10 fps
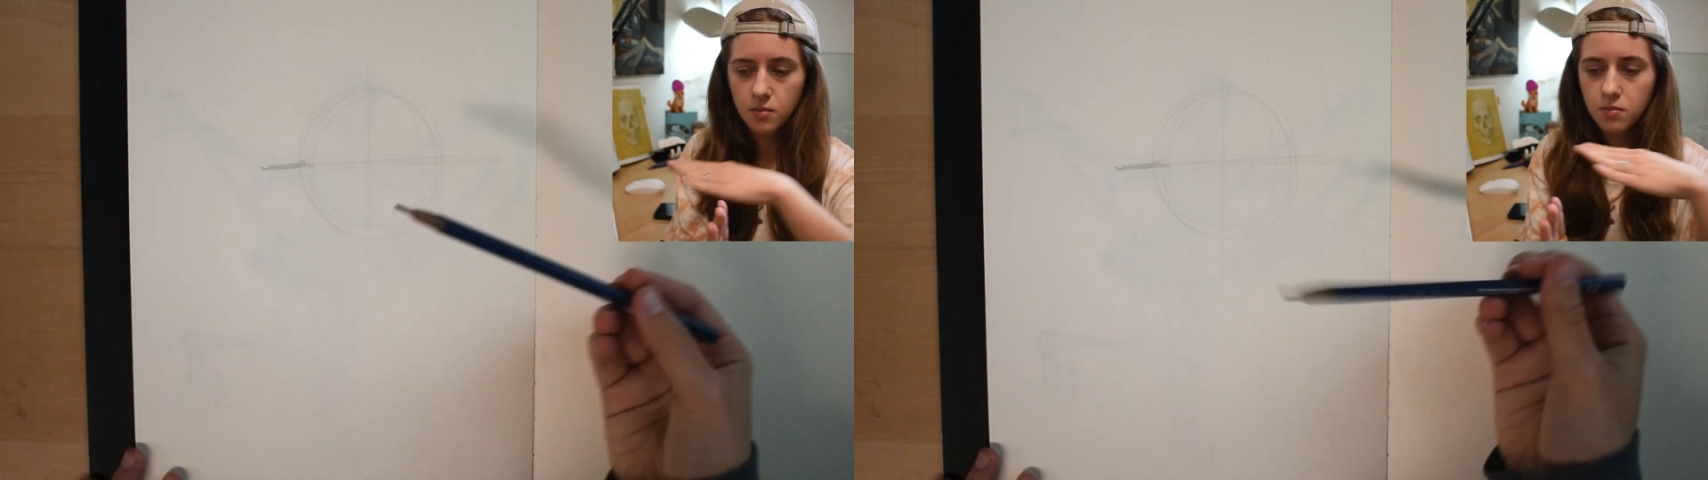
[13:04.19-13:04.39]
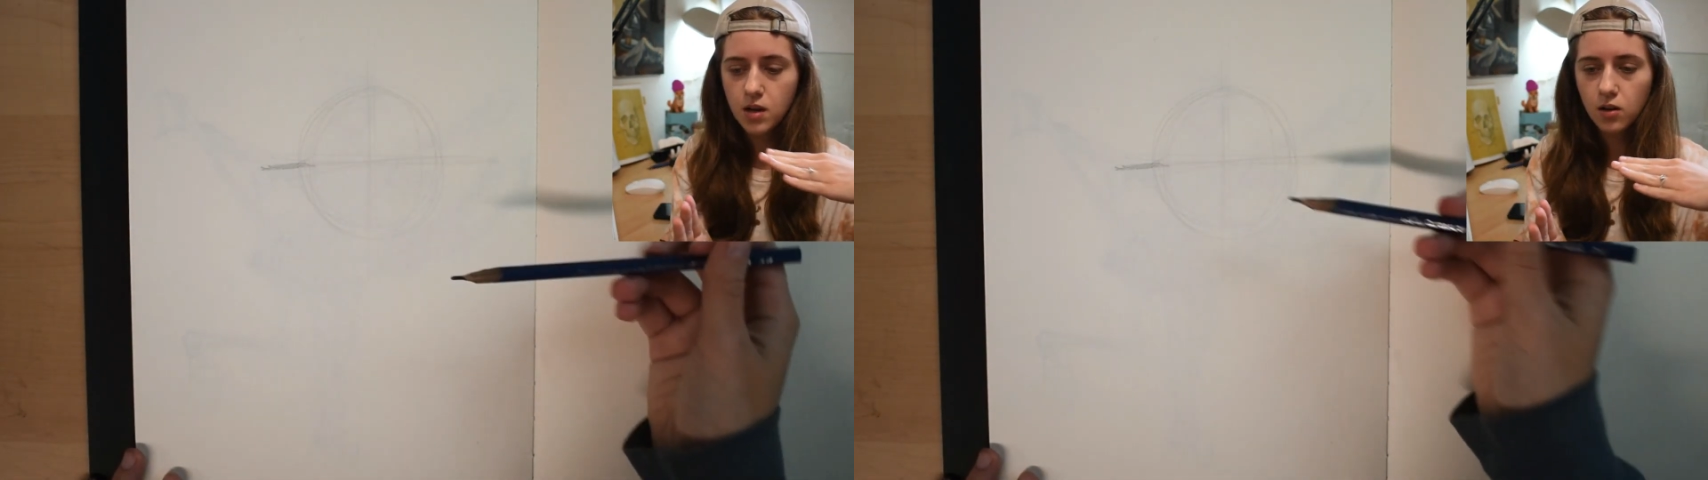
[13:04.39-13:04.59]

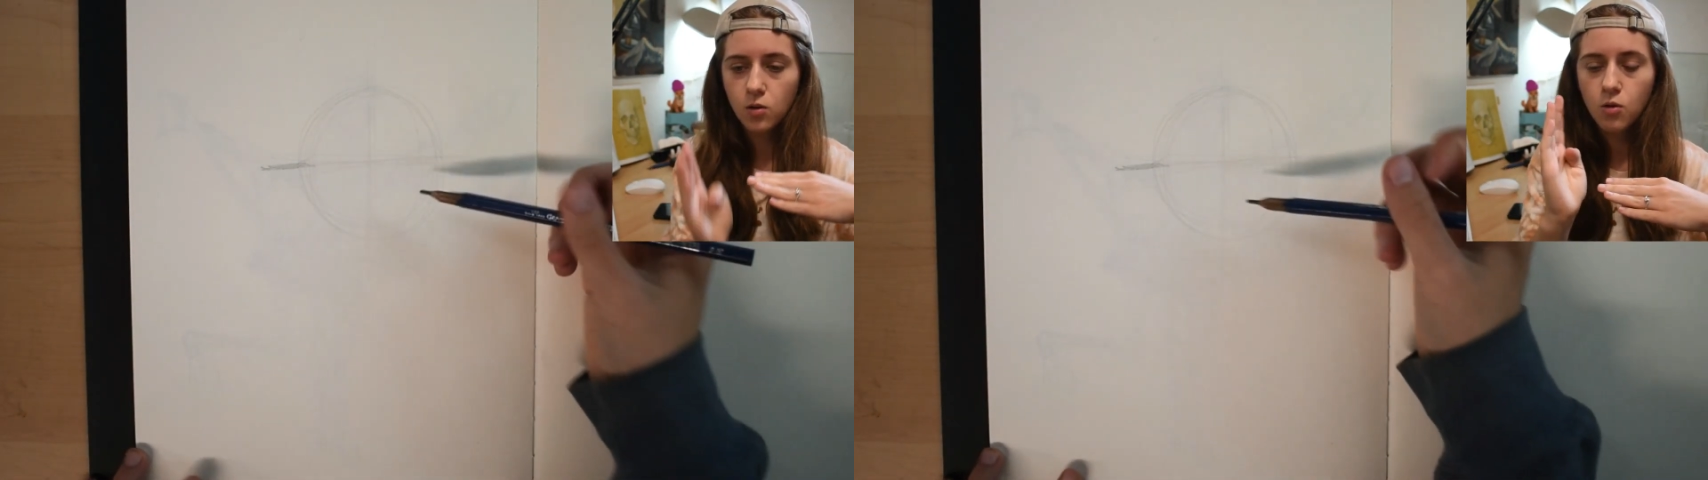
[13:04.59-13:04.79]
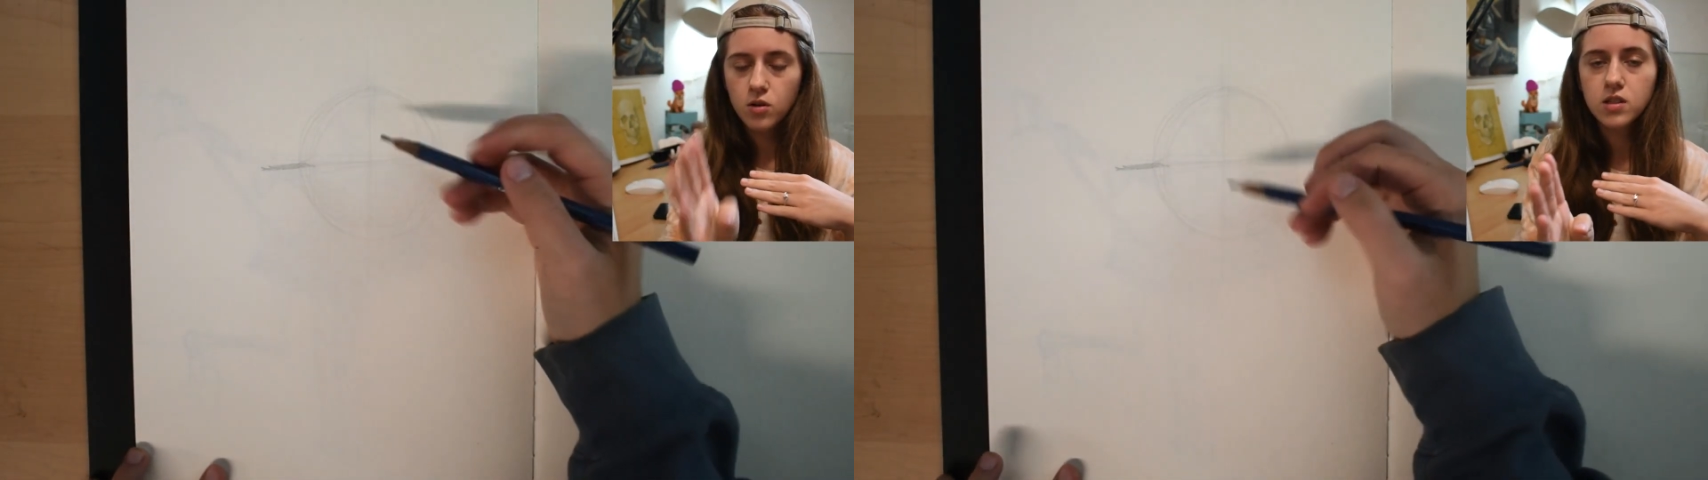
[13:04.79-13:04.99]
middle,
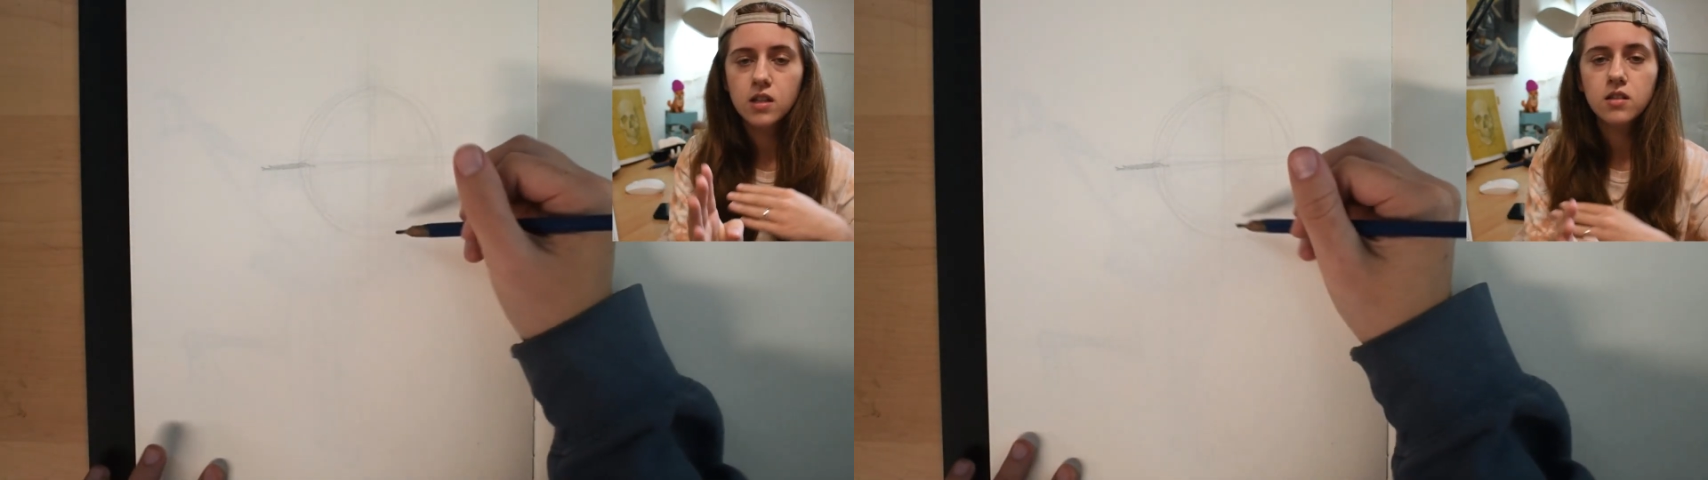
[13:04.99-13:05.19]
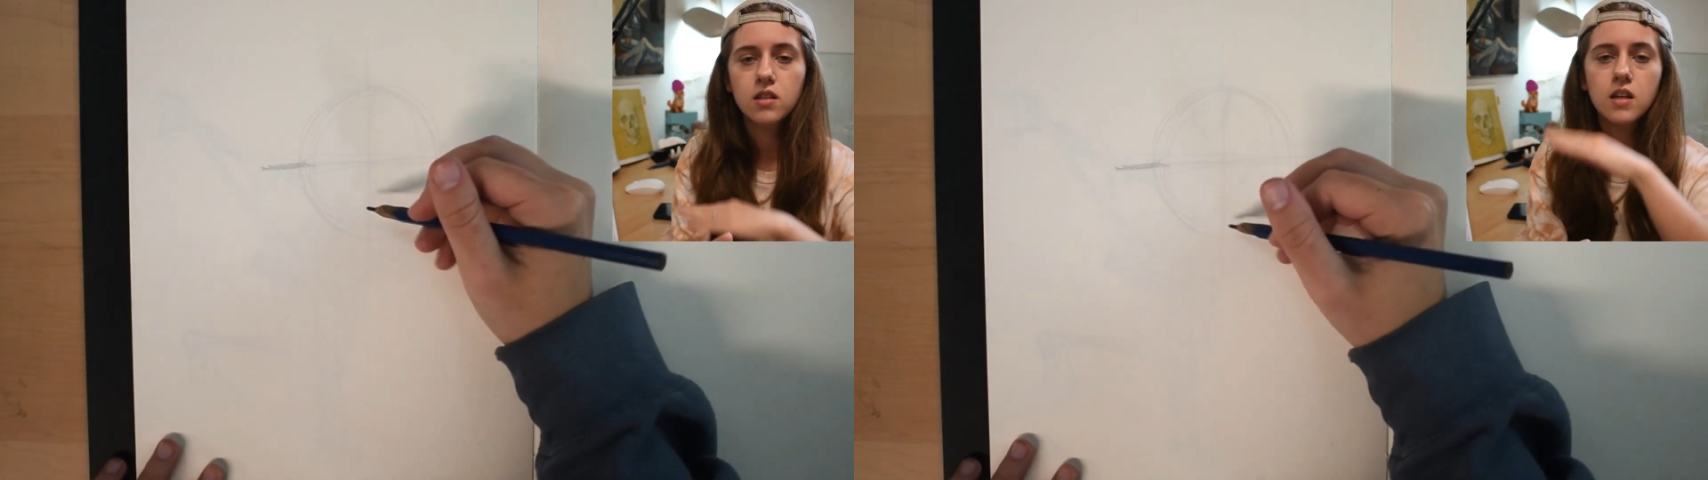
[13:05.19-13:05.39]

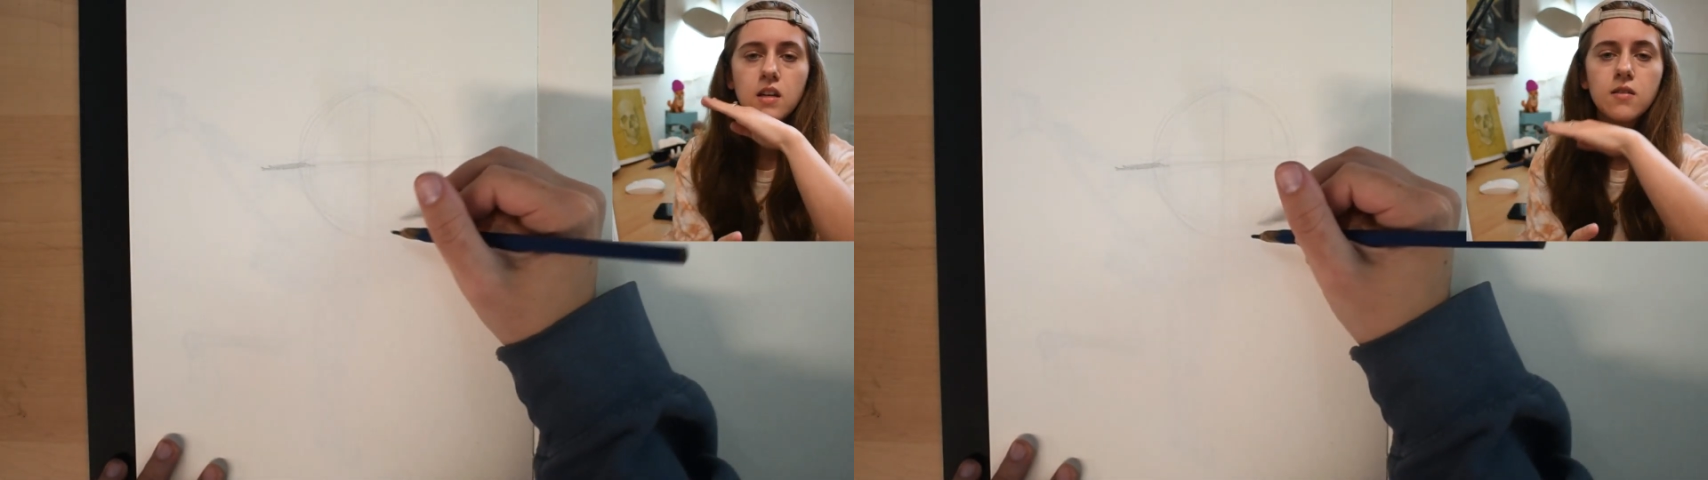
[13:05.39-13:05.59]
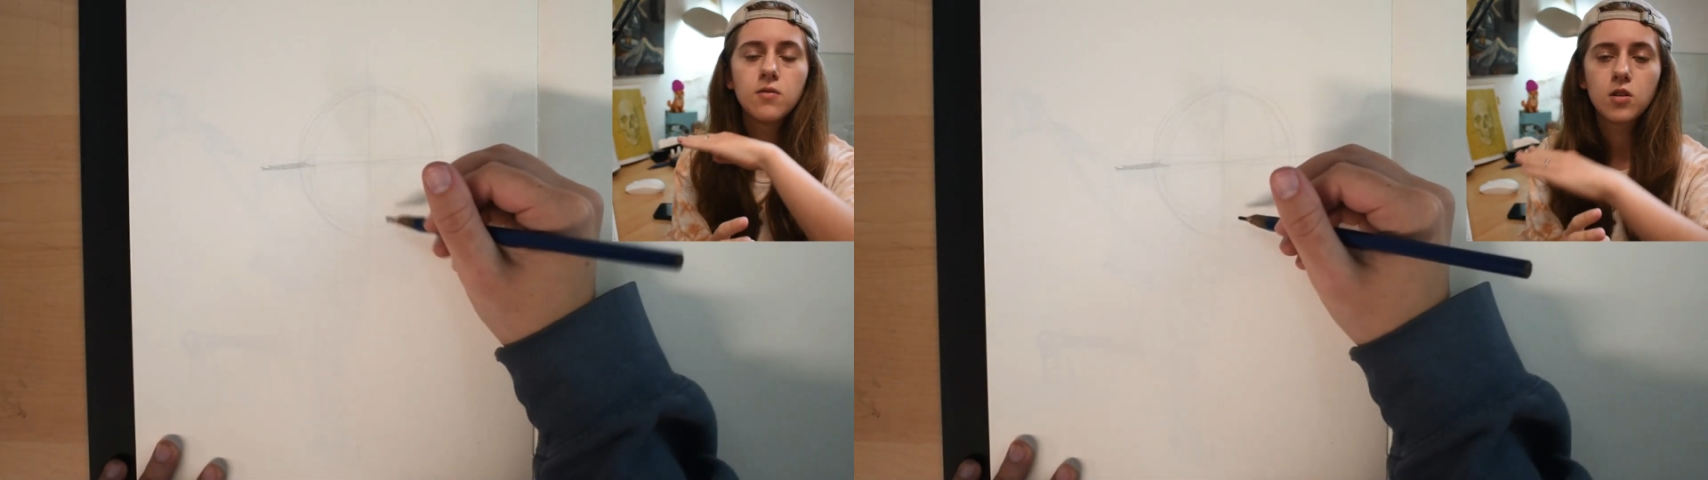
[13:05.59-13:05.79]
horizontally
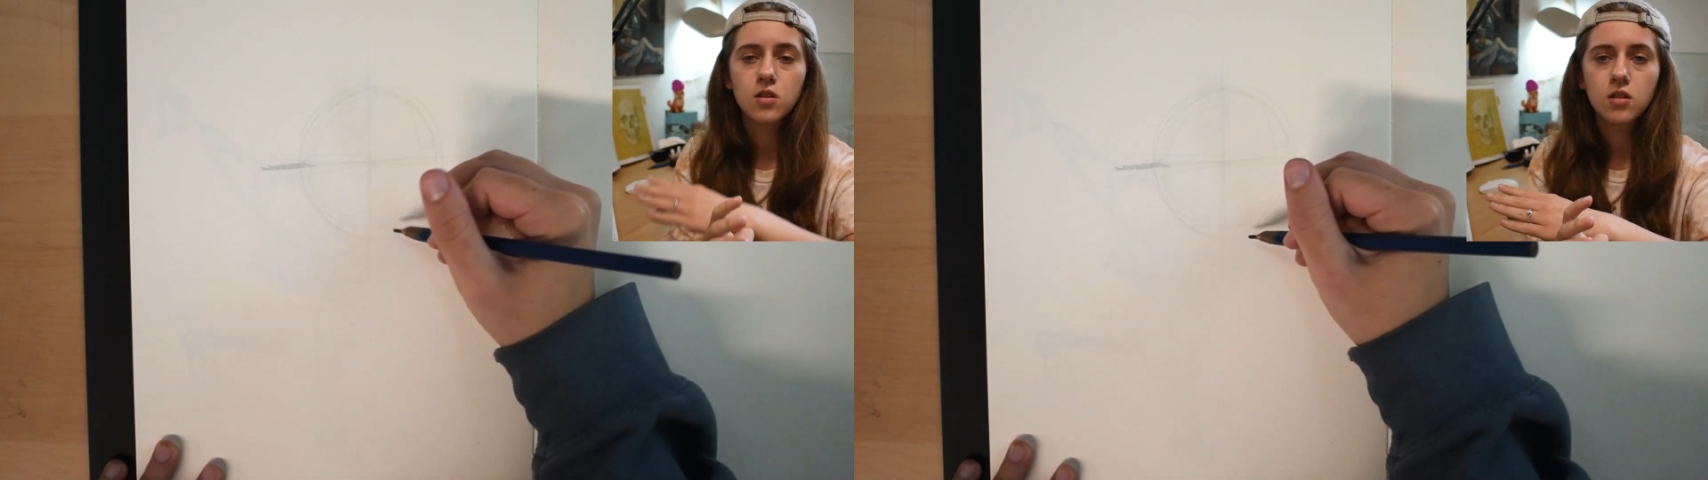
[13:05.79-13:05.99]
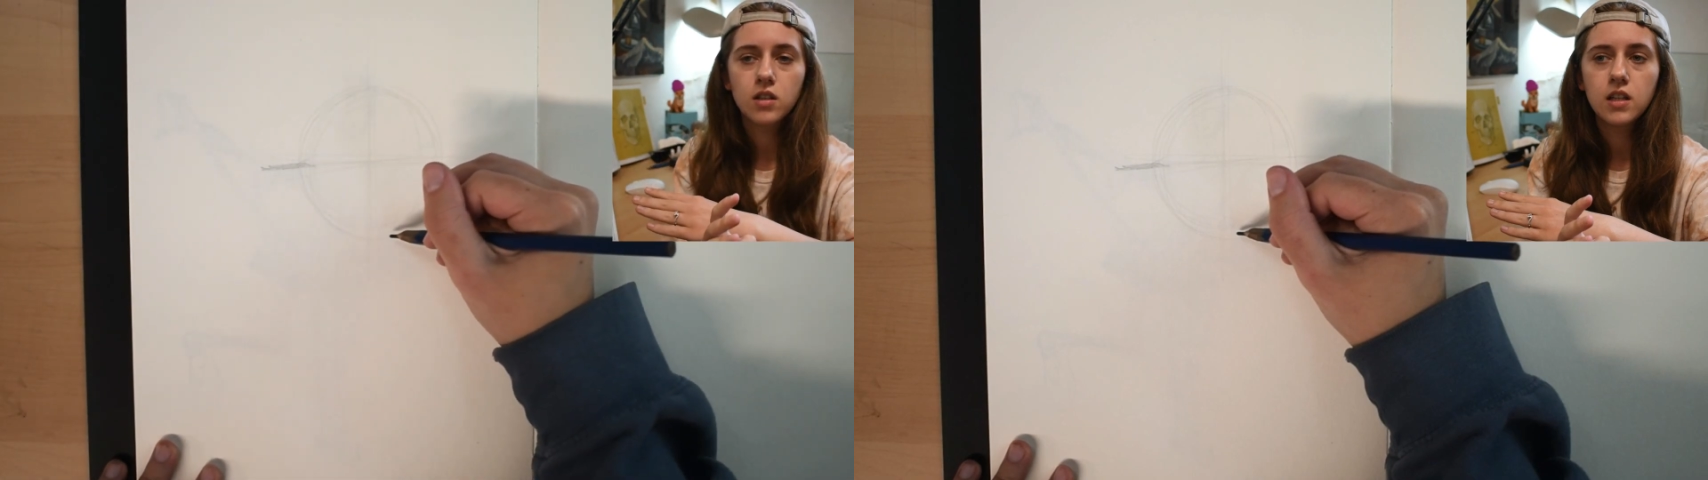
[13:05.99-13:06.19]
and
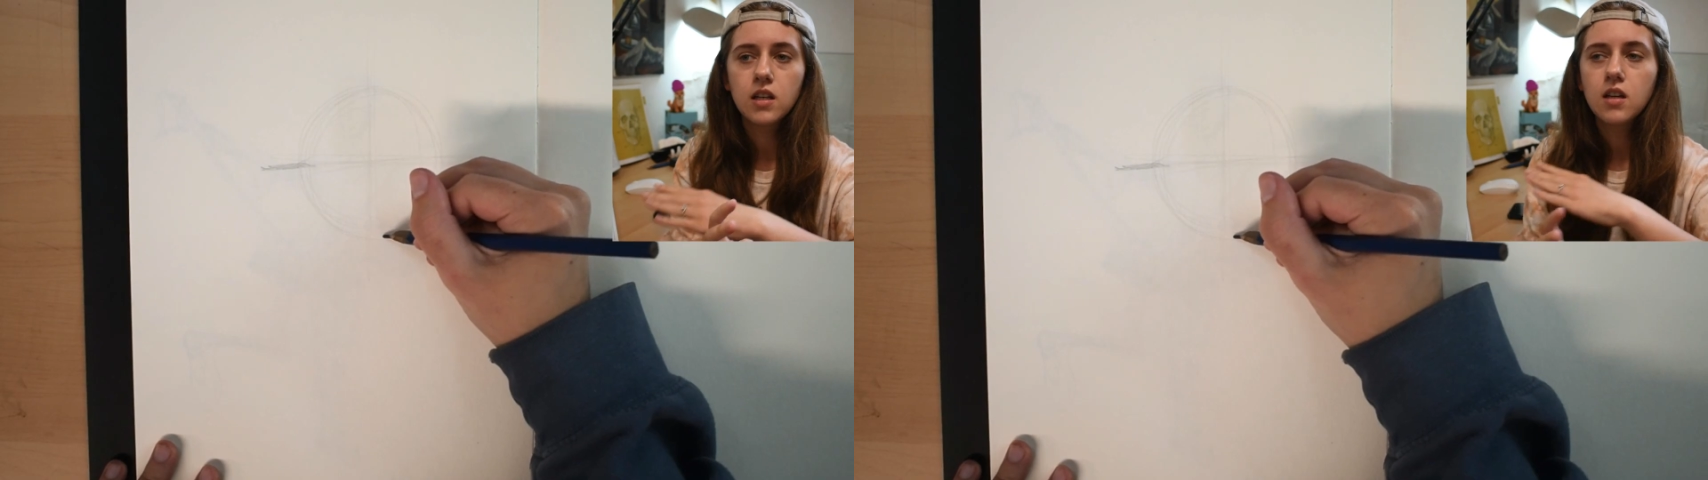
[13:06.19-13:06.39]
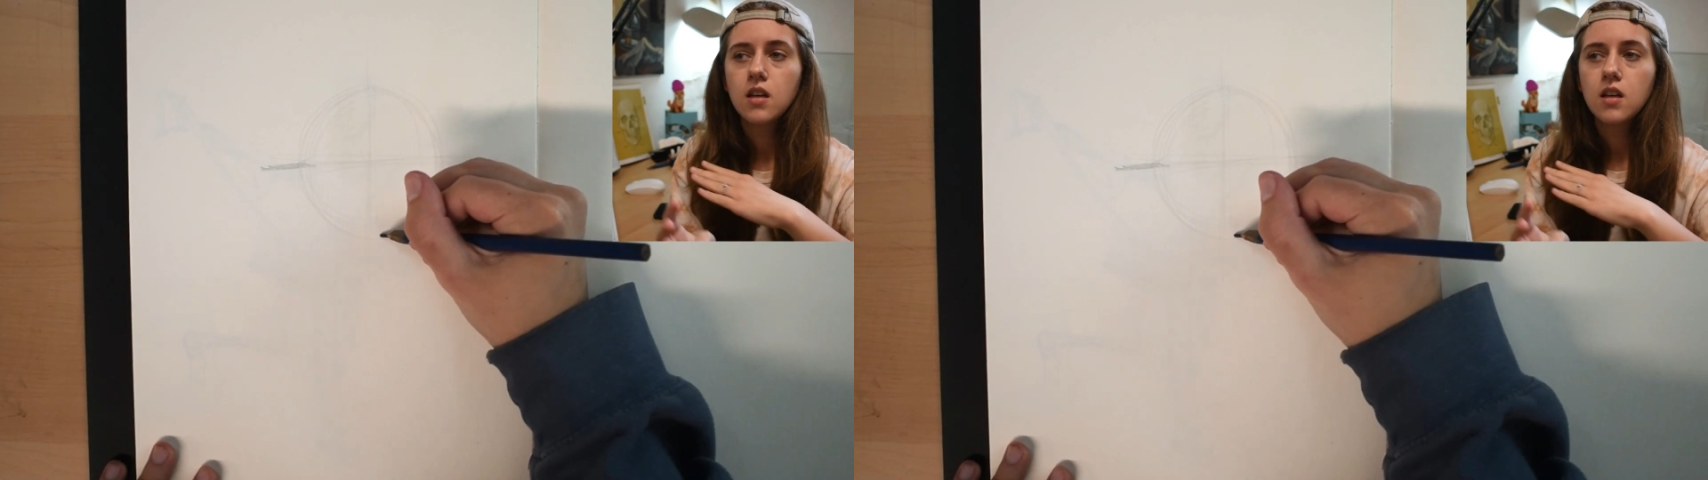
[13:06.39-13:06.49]
vertically,